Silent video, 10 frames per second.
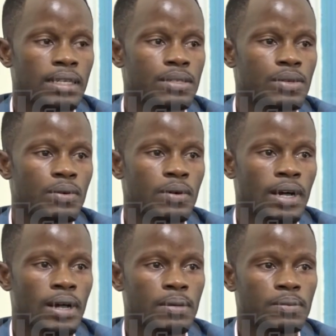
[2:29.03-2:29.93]
So
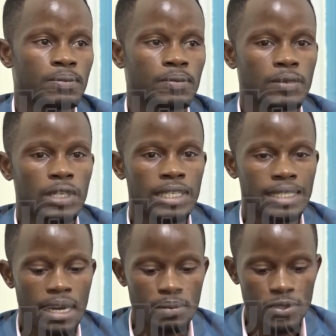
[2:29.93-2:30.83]
um,
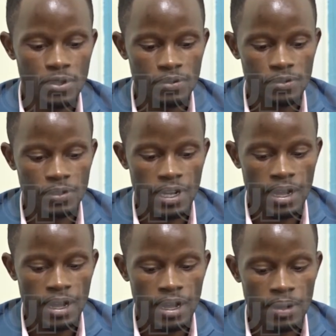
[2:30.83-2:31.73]
in terms of
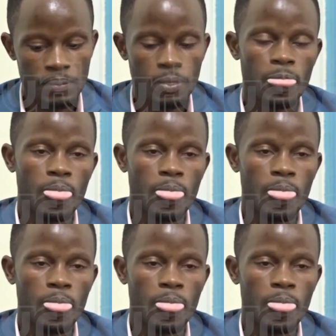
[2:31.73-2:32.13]
um,